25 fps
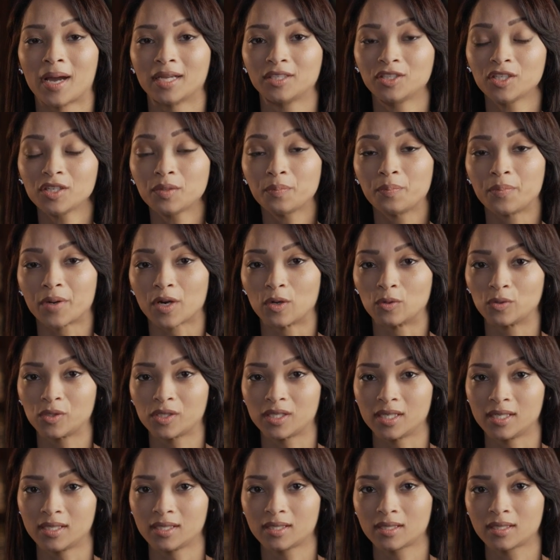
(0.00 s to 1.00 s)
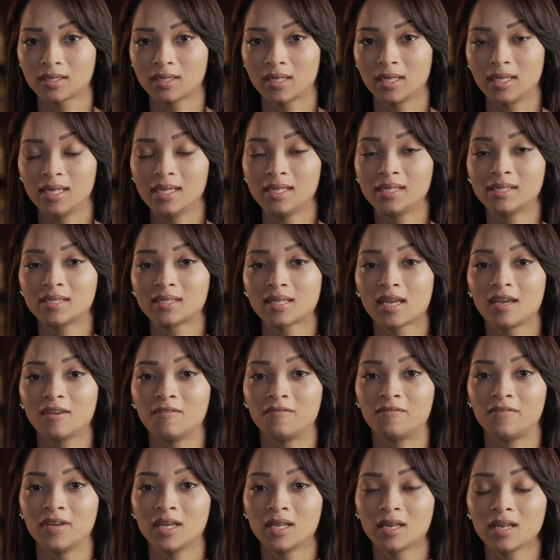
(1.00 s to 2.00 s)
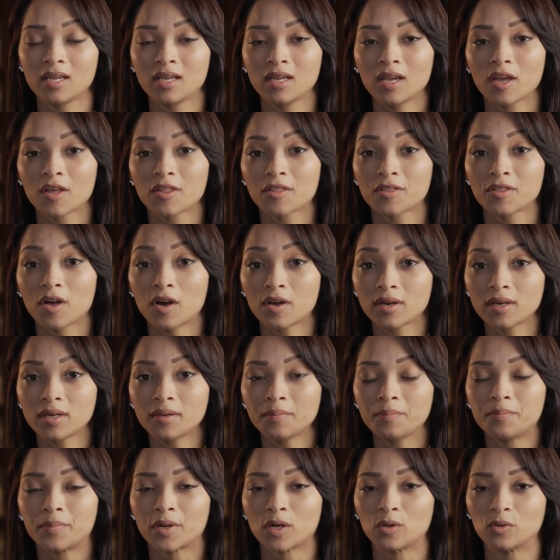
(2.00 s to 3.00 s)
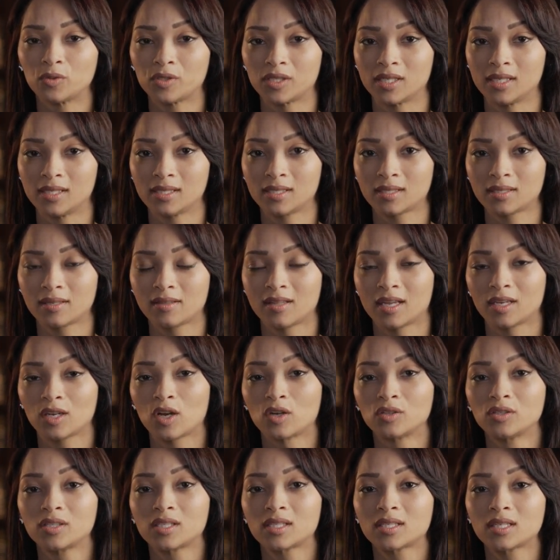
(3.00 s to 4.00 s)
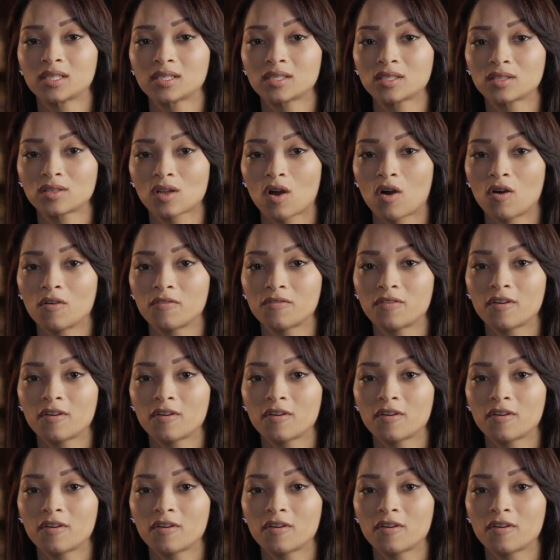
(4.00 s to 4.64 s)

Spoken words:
budget process is a very thorough process that consists of